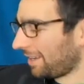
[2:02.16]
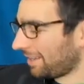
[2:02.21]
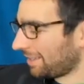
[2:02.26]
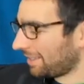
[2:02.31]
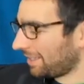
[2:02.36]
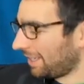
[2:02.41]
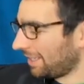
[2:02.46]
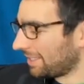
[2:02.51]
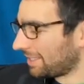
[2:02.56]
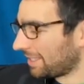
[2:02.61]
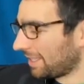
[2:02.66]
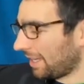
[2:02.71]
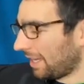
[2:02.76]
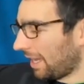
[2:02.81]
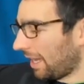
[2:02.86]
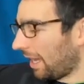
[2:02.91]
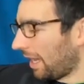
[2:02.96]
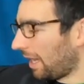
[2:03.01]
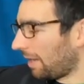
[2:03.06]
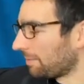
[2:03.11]
Nice.
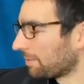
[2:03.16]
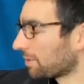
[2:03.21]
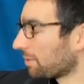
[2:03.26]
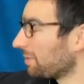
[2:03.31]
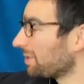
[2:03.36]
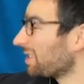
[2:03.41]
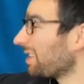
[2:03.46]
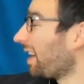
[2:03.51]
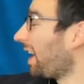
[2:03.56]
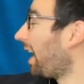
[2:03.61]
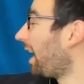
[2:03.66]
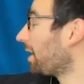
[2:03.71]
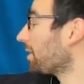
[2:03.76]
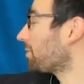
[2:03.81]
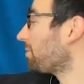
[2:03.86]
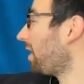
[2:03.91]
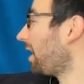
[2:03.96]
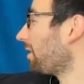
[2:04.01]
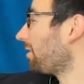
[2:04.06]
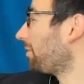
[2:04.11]
So is it a hard
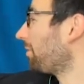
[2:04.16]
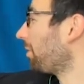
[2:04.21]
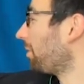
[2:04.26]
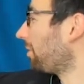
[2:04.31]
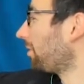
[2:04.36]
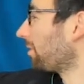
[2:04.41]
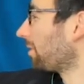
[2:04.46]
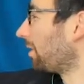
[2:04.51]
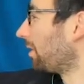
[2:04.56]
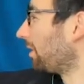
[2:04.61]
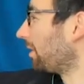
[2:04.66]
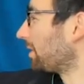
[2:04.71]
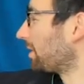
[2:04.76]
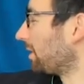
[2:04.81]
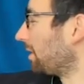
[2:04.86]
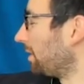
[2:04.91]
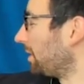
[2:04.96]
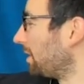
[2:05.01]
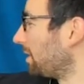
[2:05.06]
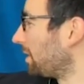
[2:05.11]
track overall, or is
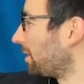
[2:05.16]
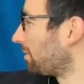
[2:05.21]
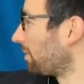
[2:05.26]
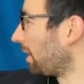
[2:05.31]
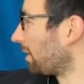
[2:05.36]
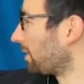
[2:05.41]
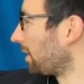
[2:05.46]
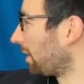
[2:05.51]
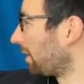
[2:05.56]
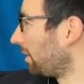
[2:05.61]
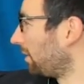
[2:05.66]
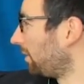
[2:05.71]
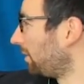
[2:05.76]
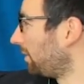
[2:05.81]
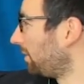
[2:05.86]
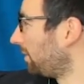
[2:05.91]
it an easy track at all?